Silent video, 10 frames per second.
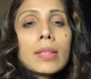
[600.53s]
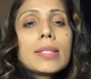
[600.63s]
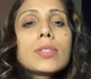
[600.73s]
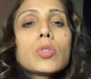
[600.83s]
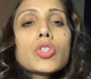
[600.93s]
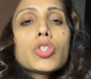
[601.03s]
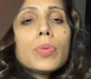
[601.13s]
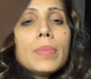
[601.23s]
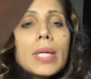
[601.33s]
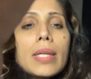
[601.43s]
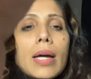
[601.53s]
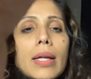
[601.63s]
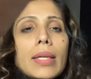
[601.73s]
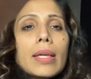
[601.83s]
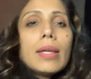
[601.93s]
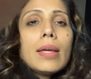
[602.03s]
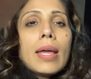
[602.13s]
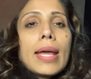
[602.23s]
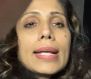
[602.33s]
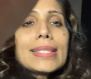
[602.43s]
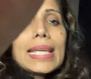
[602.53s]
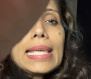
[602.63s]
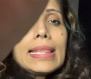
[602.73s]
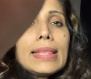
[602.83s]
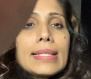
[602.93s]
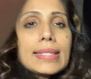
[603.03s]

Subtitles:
the Sushumna Nadi is in the